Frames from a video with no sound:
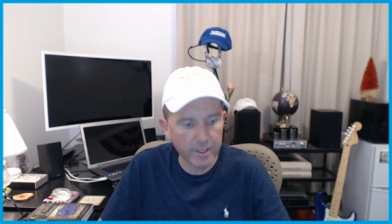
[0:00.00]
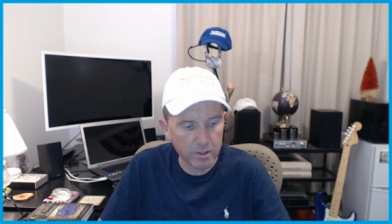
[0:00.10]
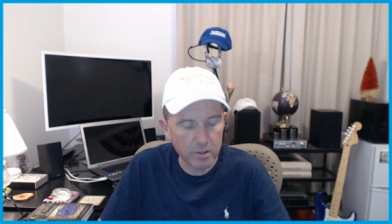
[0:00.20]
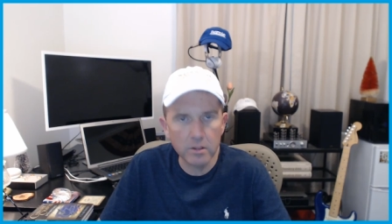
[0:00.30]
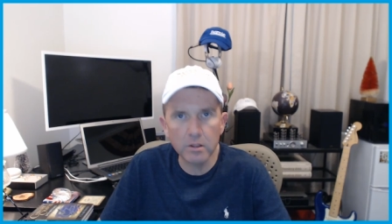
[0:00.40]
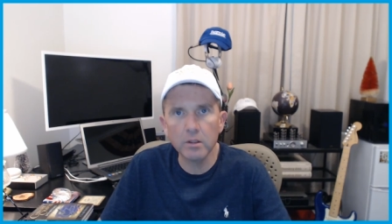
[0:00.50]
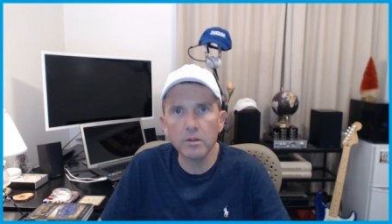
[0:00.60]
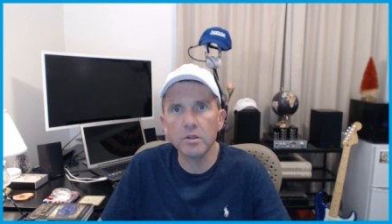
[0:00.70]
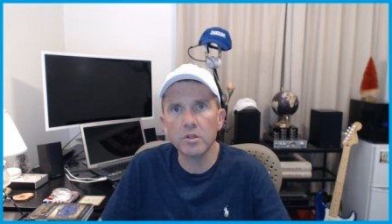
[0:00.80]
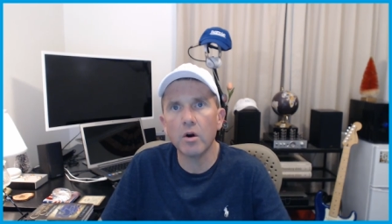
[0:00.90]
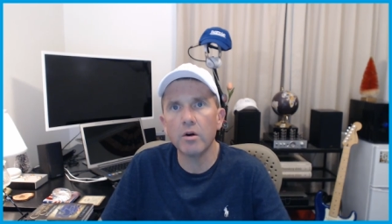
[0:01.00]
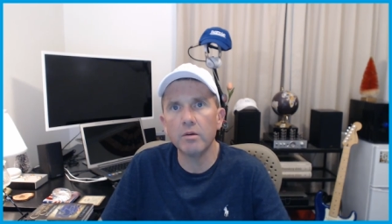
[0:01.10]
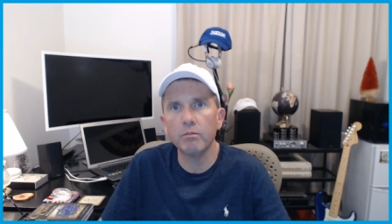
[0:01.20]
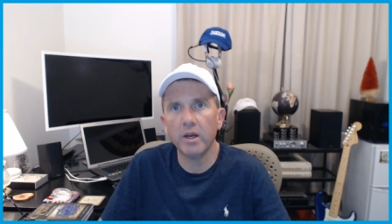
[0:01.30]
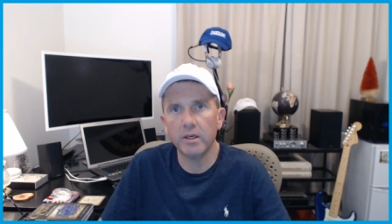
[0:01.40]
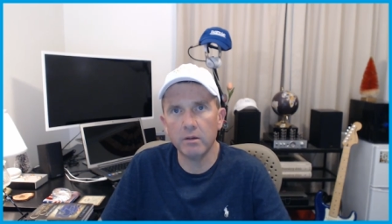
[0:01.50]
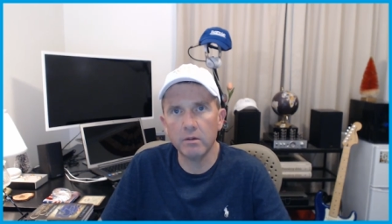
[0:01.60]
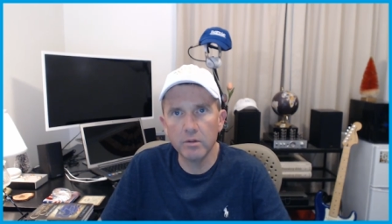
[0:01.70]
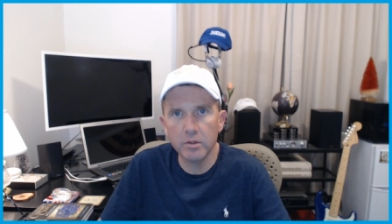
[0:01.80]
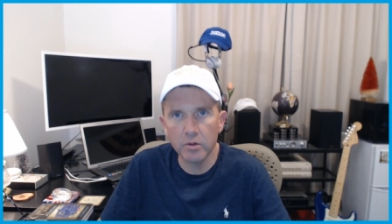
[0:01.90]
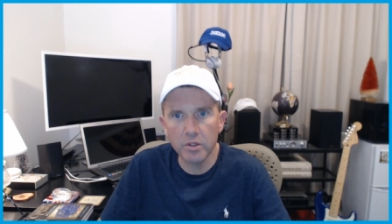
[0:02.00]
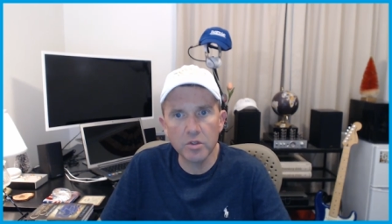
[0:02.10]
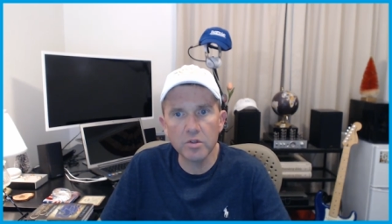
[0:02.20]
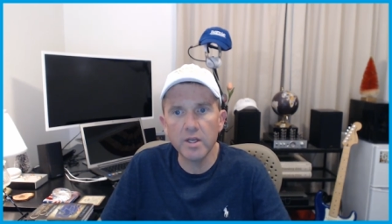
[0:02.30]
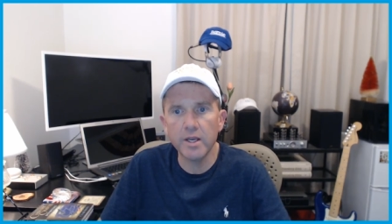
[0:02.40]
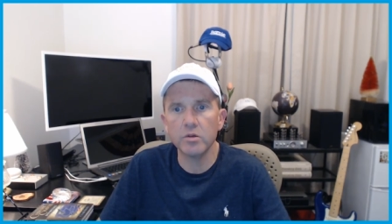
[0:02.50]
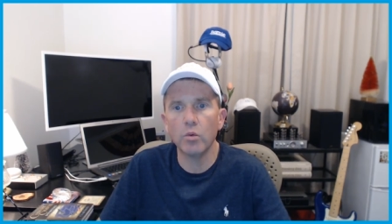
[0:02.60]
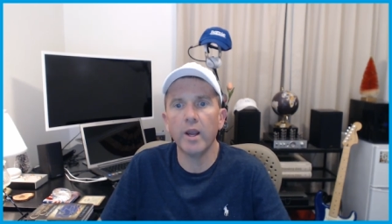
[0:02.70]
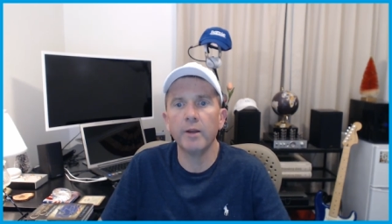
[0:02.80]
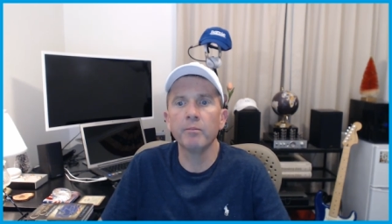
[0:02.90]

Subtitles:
the start button. So this just days away.